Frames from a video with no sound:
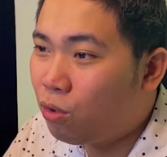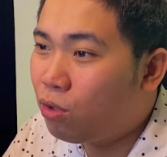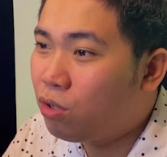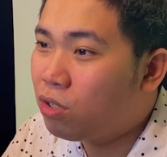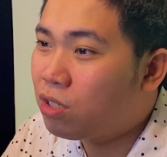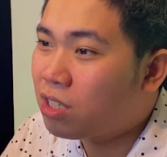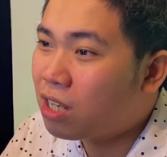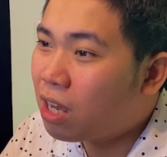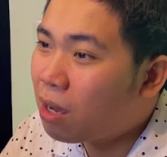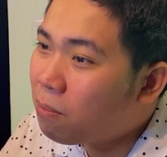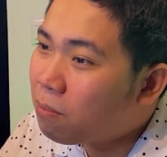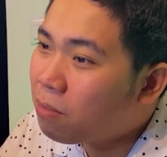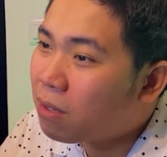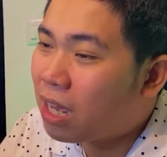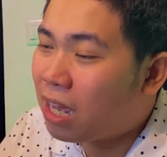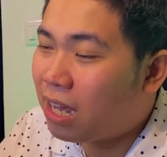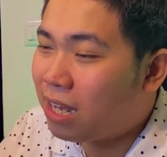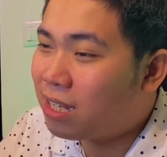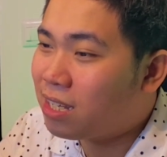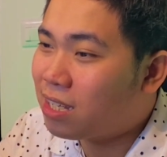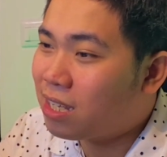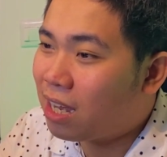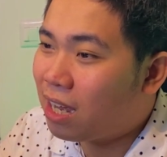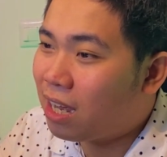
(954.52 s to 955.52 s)
some
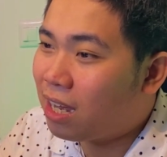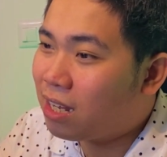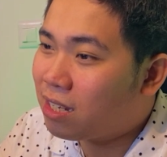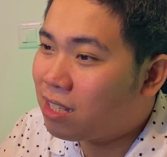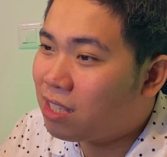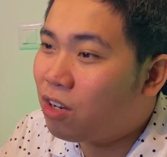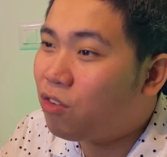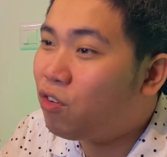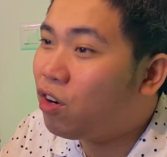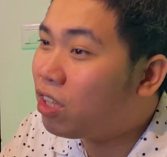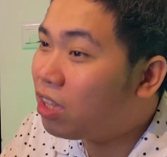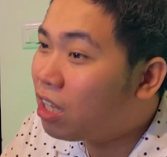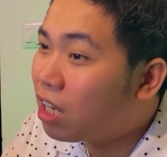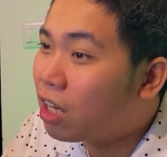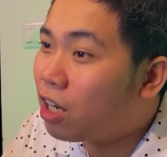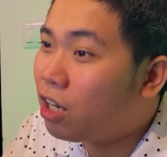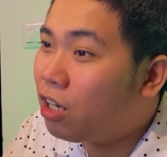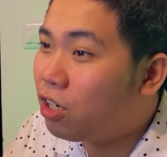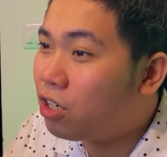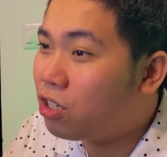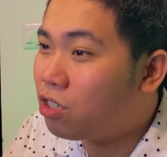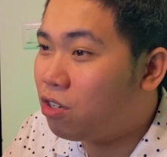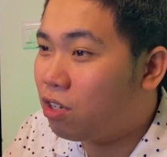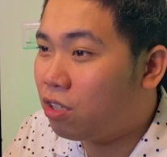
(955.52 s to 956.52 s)
cases, the
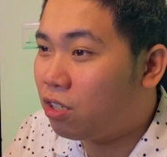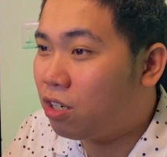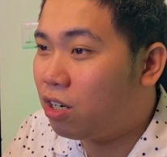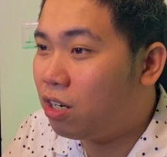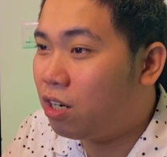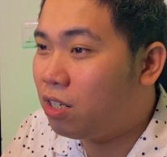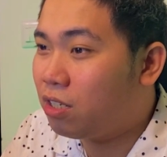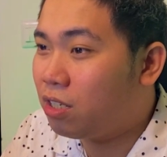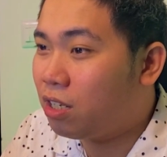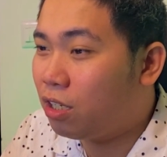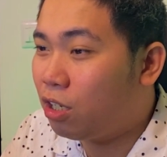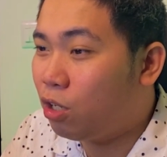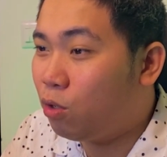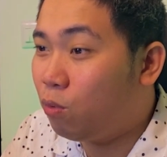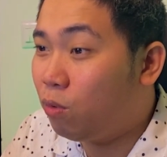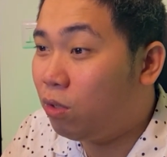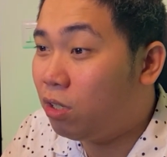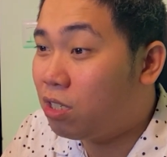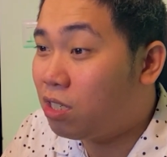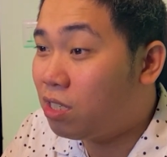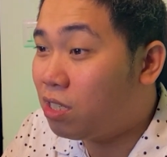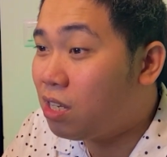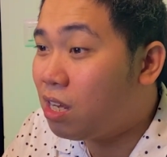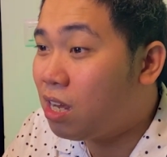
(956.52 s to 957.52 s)
ridiculous returns that you will
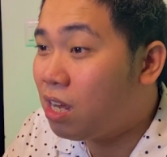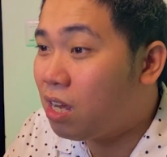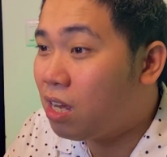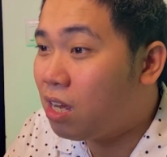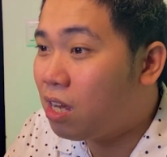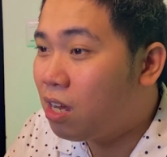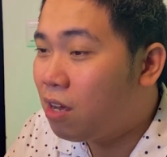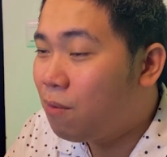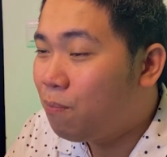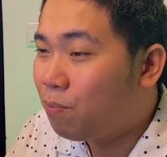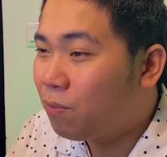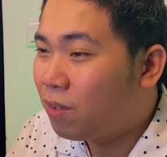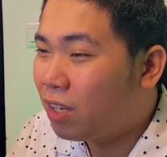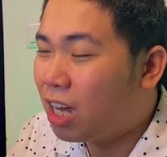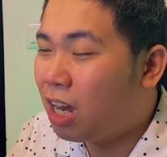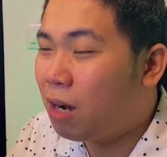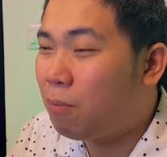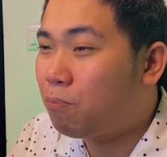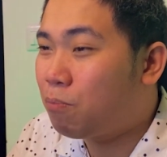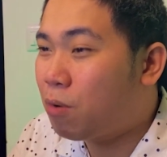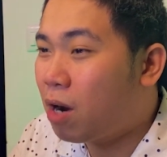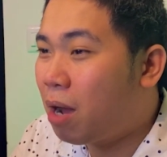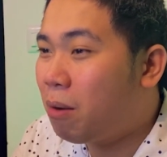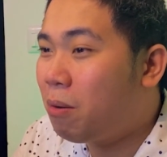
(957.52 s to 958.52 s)
see can
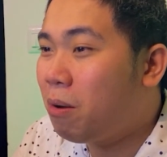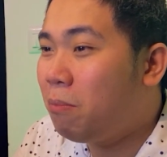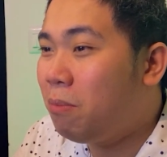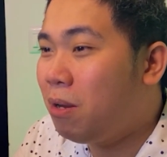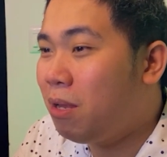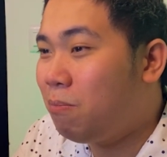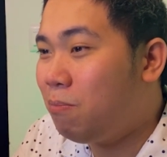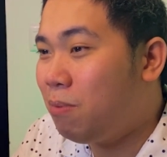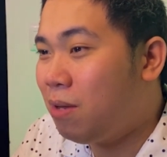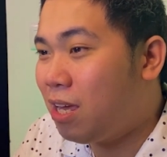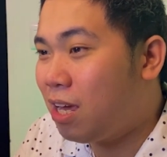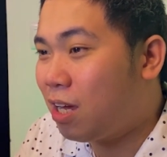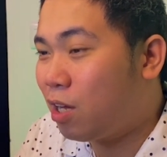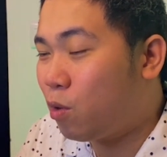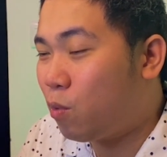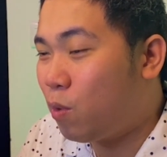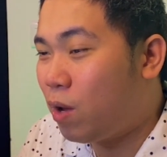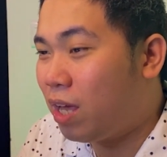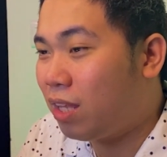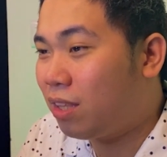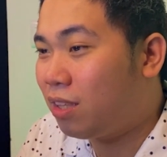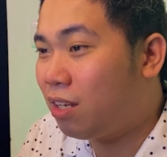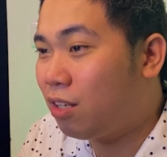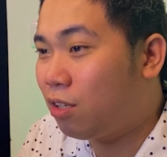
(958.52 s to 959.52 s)
probably be
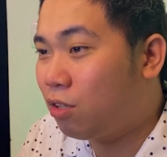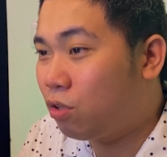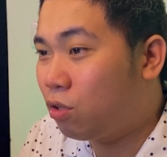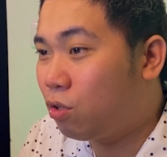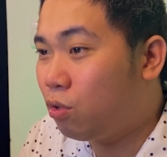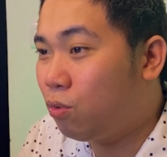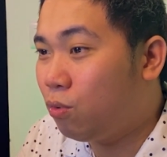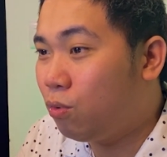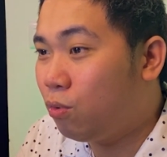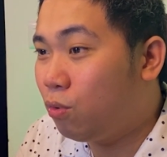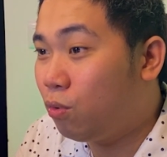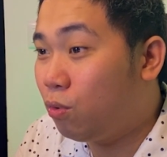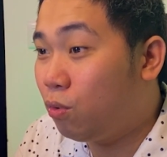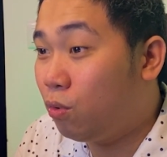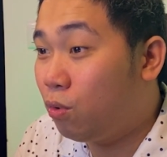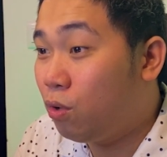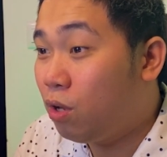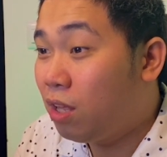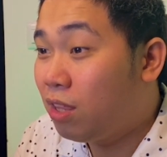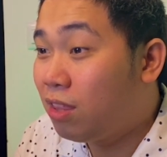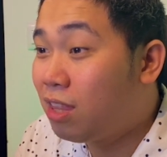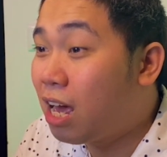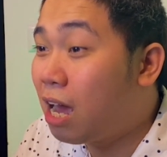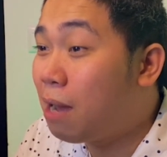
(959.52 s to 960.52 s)
equated to
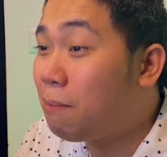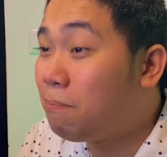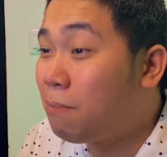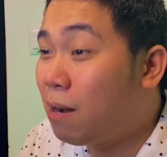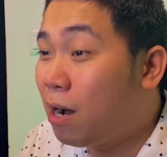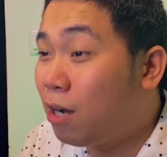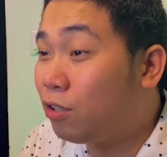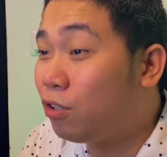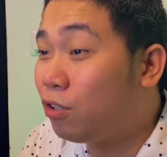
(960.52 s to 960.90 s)
the amount